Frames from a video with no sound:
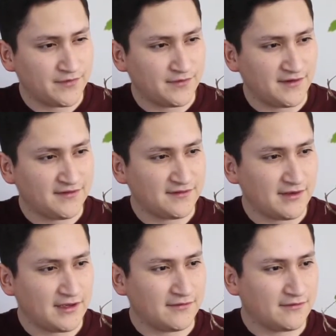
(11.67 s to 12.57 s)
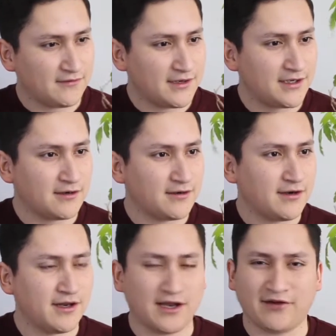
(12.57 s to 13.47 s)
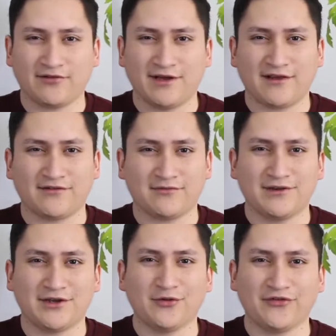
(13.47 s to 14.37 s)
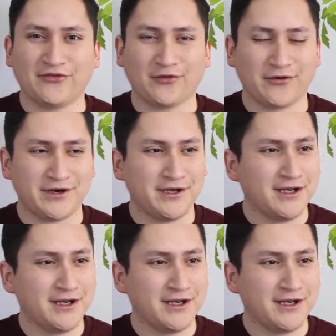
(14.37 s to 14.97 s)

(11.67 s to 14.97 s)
This Acer right here actually has a really cool story.